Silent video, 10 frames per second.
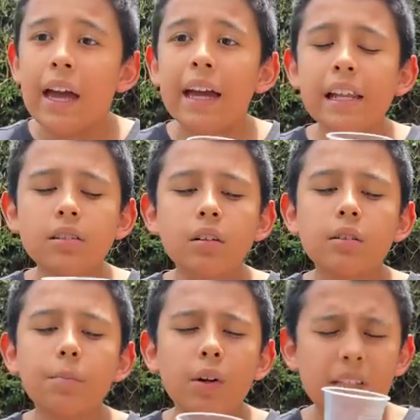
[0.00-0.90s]
It is also
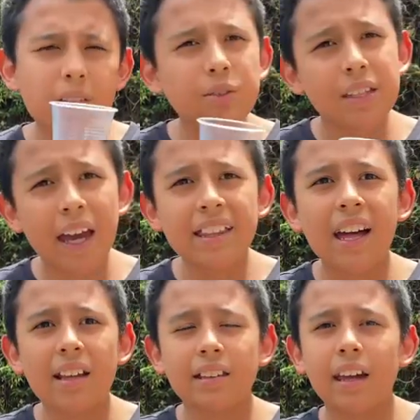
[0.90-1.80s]
important to say
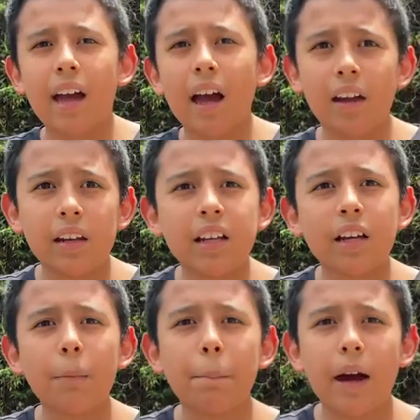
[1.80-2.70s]
that the ionic
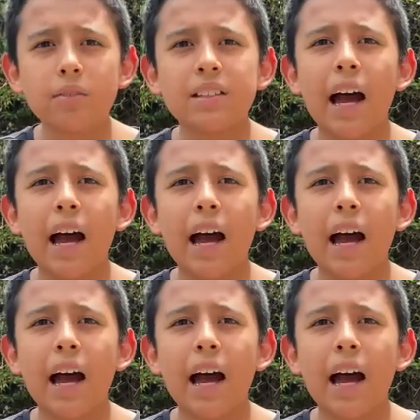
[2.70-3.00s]
compounds